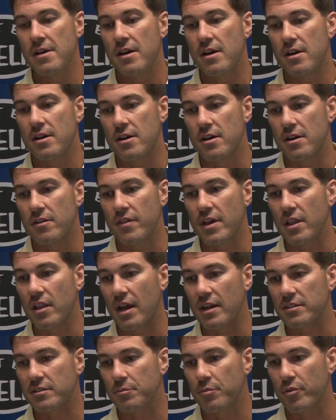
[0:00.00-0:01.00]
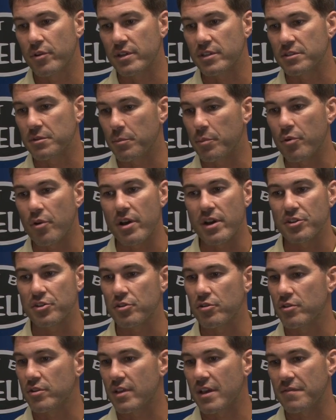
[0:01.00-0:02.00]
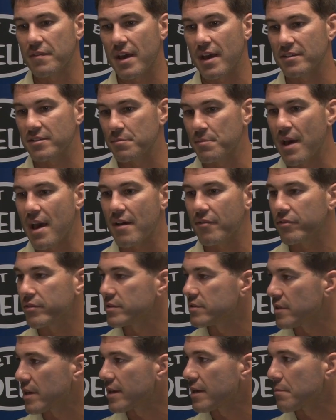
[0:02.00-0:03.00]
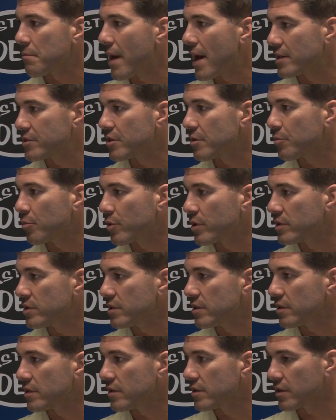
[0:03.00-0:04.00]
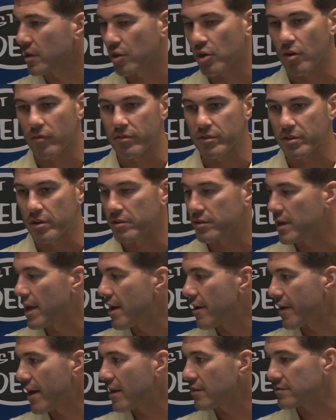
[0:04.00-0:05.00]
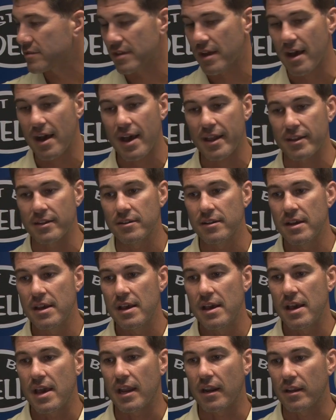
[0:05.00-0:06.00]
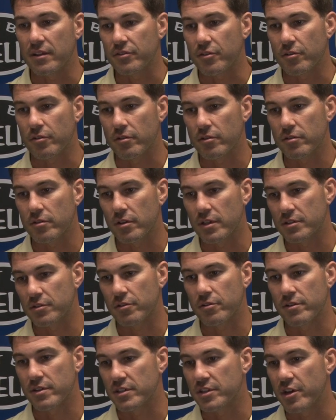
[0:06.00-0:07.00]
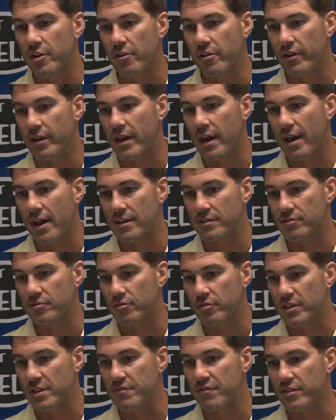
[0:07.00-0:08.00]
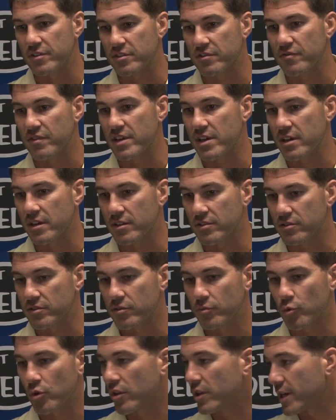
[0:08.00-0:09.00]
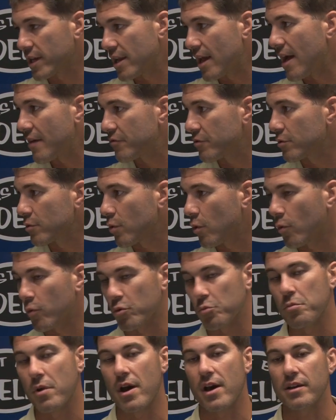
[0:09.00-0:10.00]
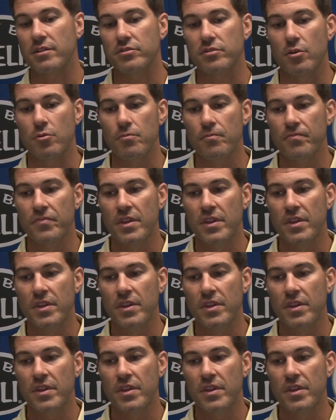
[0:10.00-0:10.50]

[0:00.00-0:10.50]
they like to bring some pressure, and they've got some athletes they can match up with you and cover you down outside, and let their interior guys and their defensive ends really get after the quarterback. So